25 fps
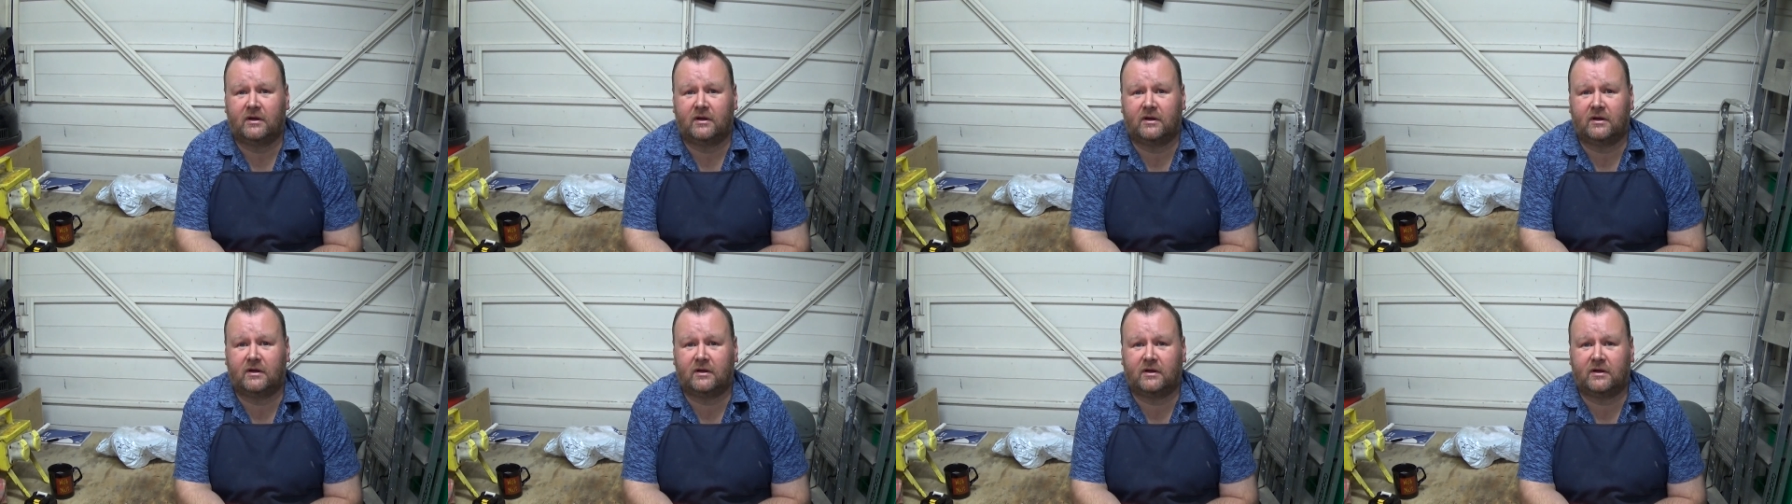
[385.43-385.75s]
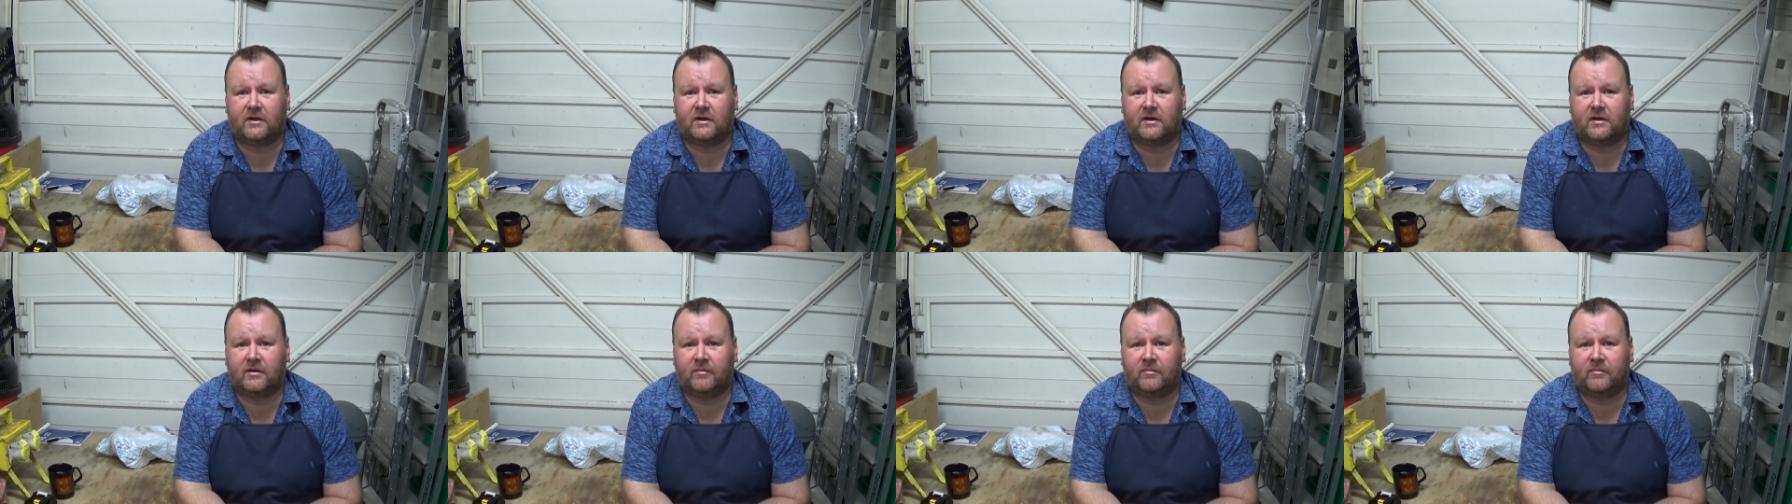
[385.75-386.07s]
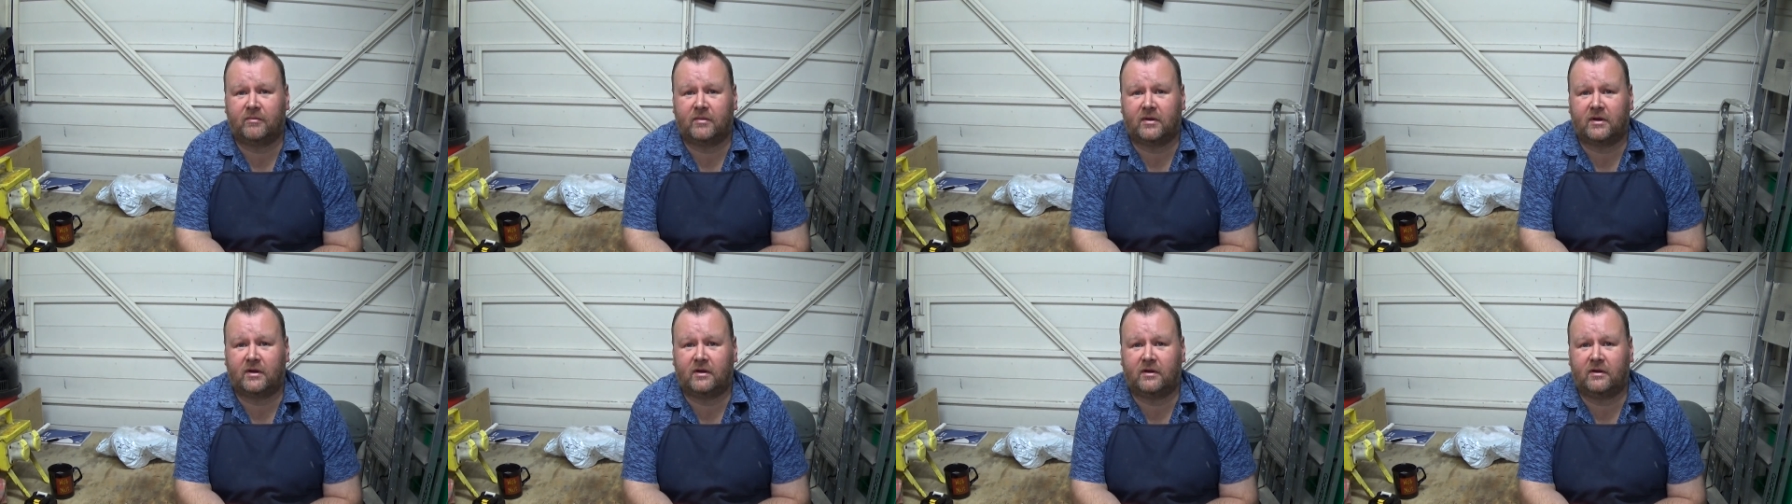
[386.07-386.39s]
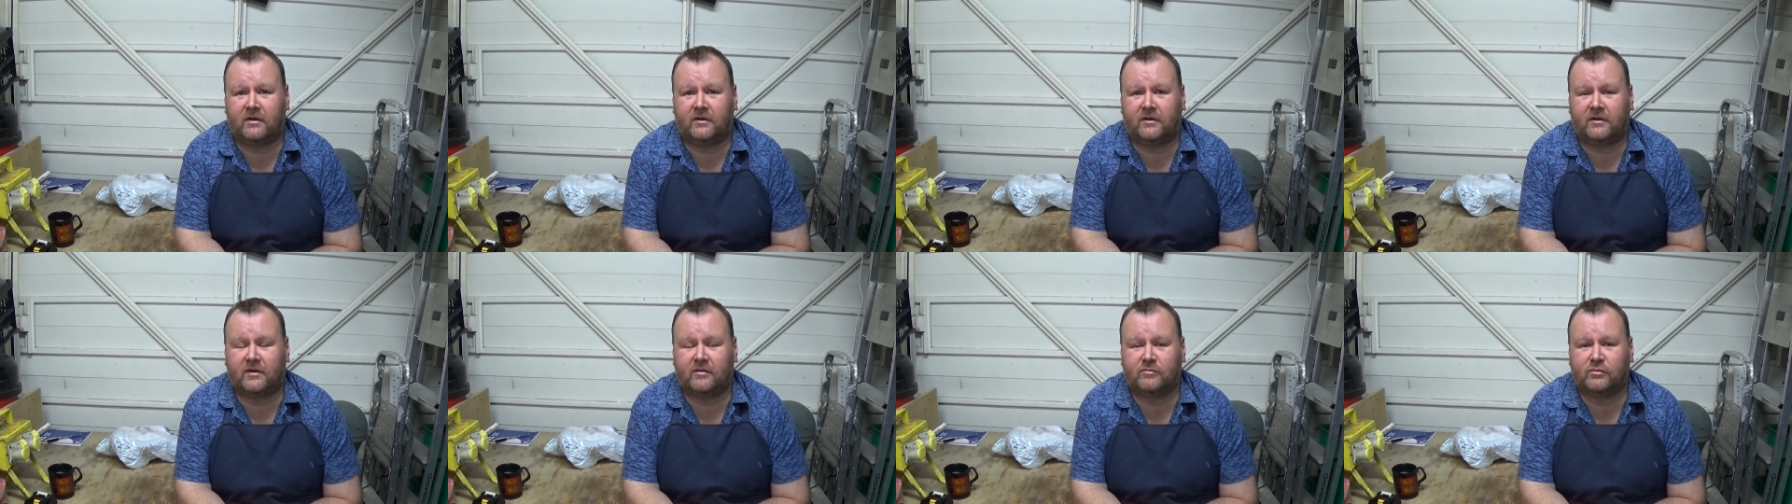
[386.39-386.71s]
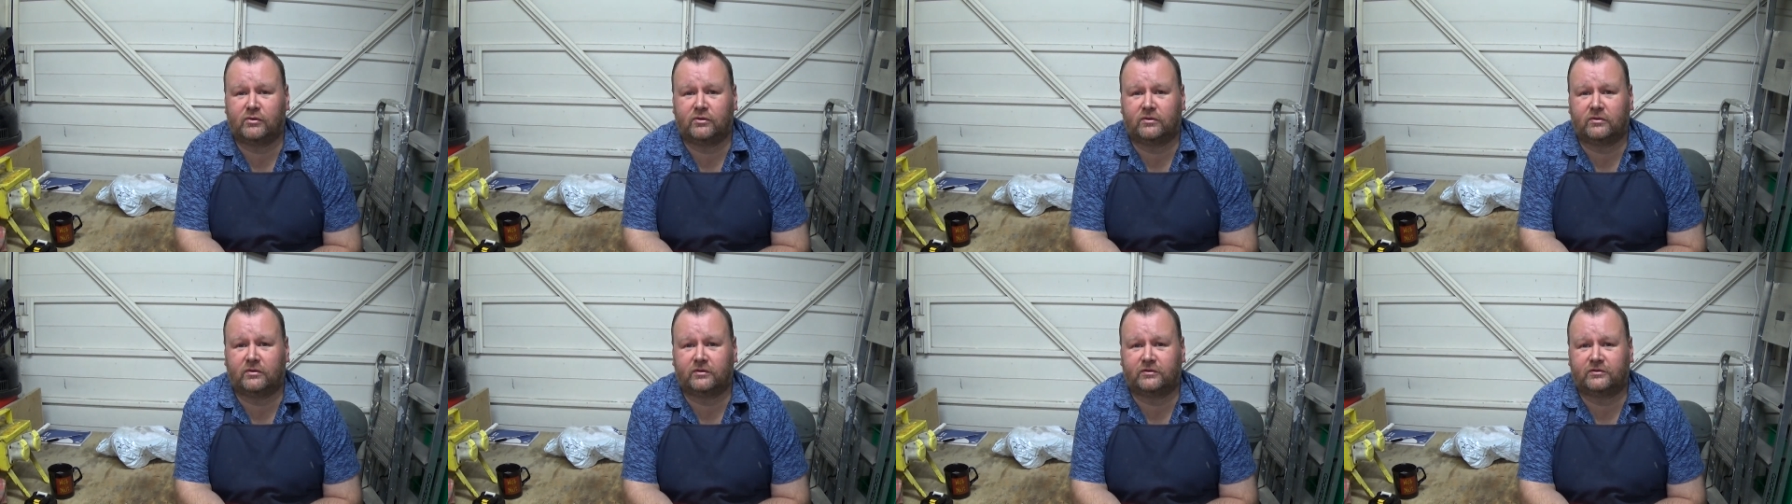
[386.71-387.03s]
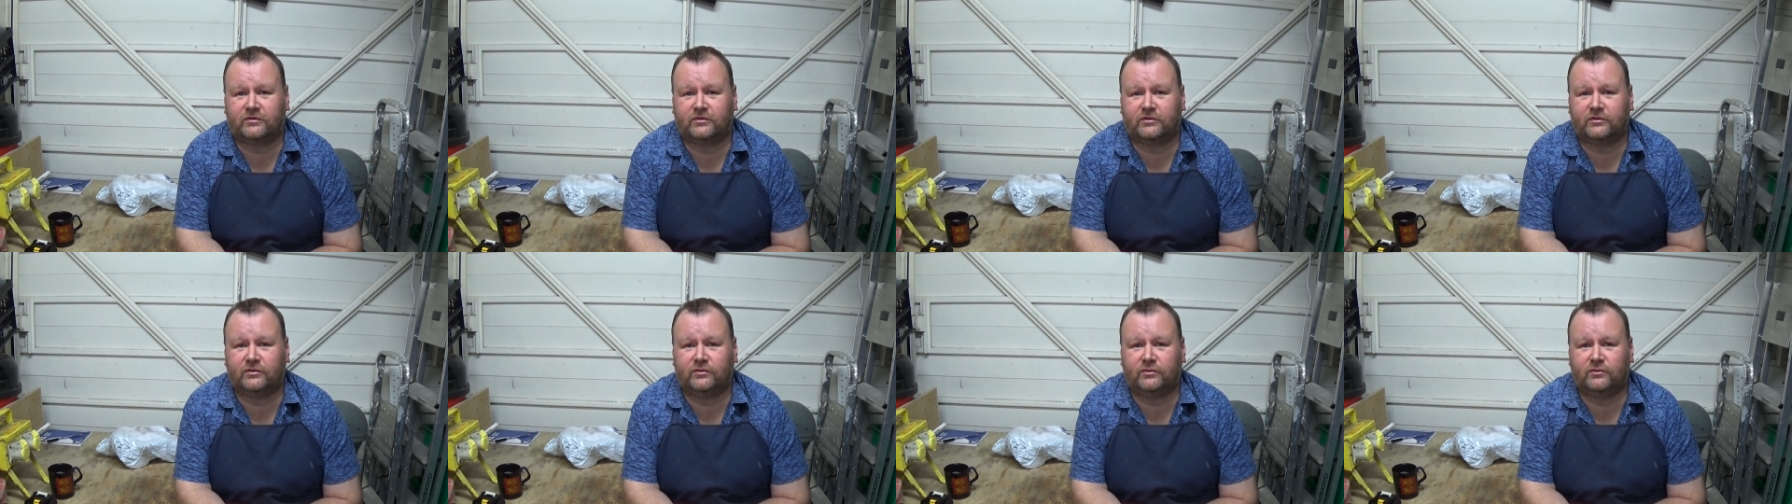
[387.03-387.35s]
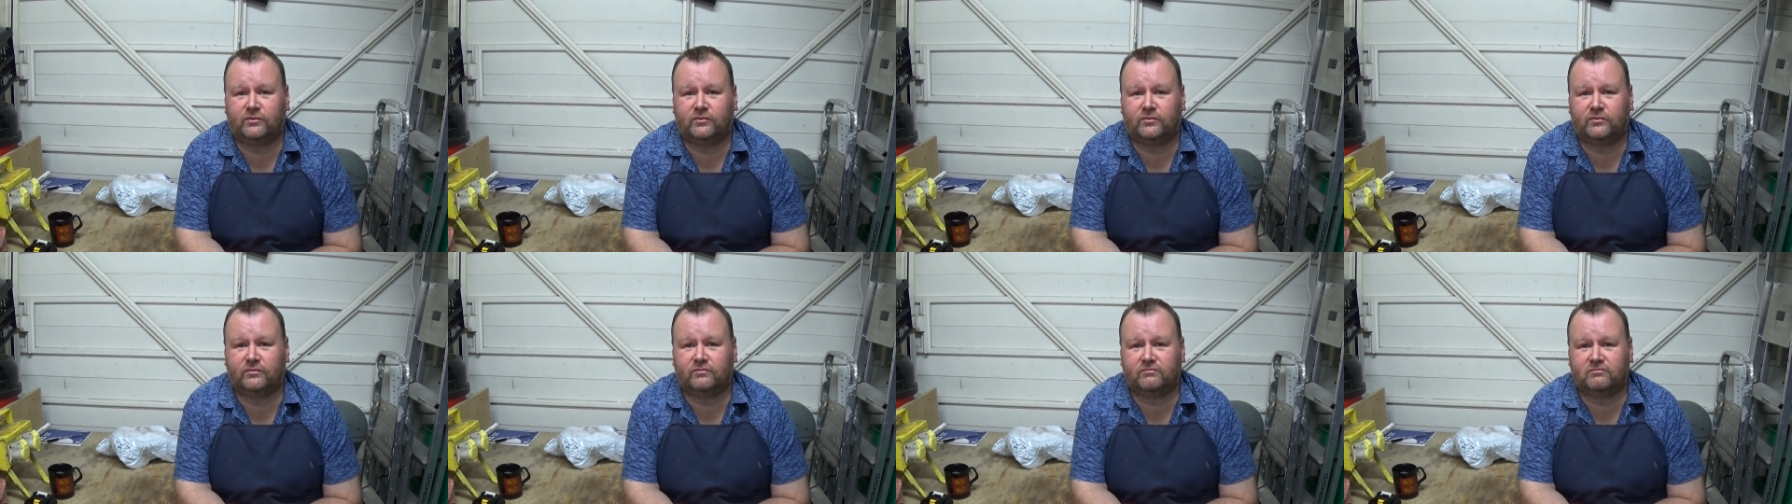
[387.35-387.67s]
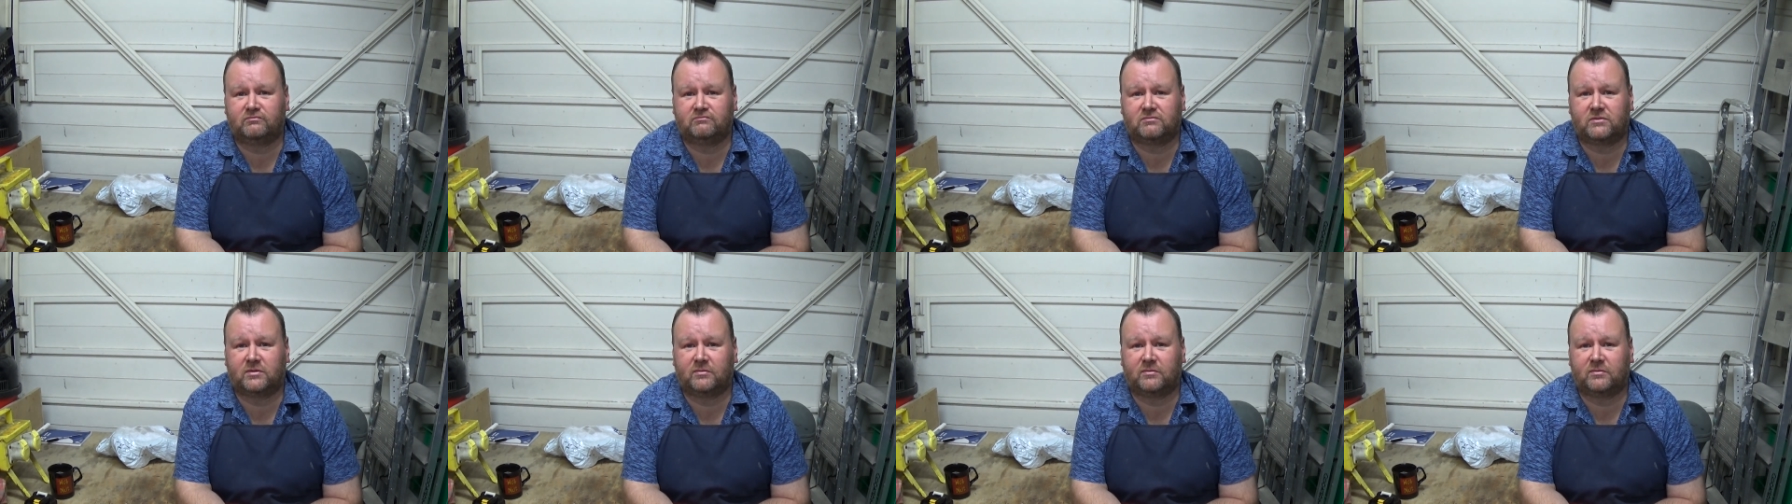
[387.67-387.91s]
and I bought 2